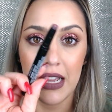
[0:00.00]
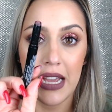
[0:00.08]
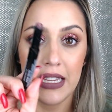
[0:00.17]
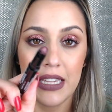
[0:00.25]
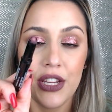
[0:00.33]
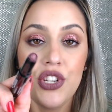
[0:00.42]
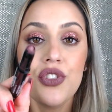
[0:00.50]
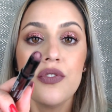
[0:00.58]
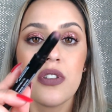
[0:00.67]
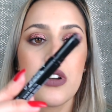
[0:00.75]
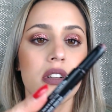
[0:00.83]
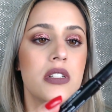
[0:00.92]
I kid you
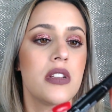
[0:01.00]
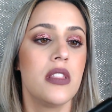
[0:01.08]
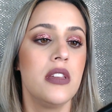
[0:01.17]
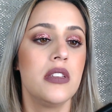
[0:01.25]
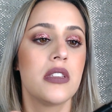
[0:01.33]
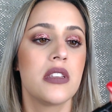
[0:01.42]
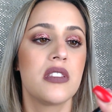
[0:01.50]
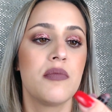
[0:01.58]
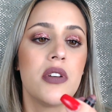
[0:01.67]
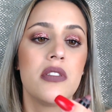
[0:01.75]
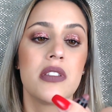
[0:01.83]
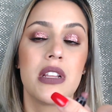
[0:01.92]
not, this
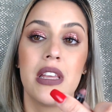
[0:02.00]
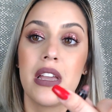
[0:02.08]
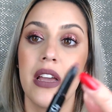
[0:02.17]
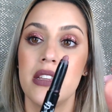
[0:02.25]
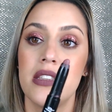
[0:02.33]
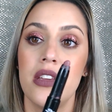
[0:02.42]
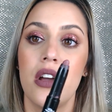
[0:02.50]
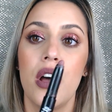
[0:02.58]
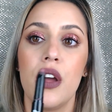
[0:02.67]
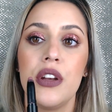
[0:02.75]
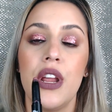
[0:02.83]
smells like icy hot.